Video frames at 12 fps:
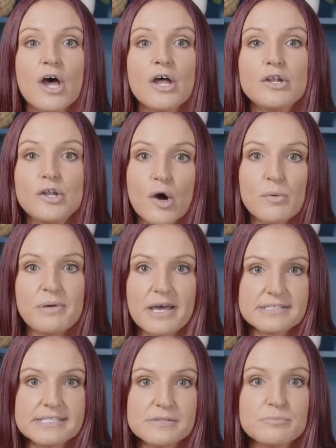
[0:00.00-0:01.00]
no
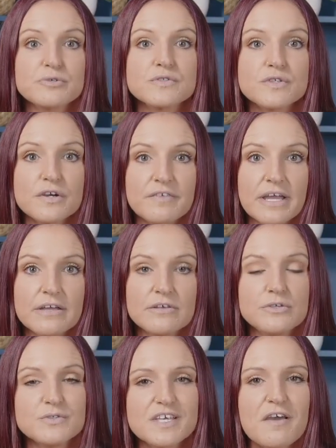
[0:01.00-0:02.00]
pectin preserving
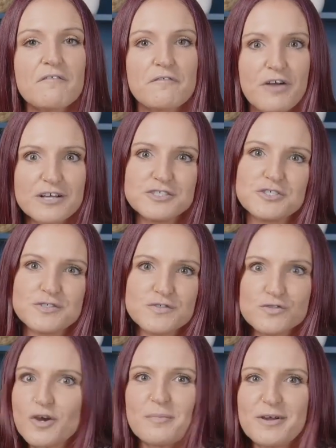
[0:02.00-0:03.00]
using fresh
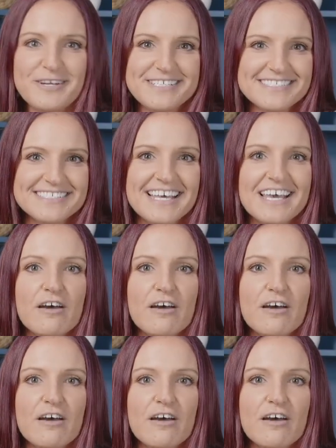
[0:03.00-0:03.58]
strawberries.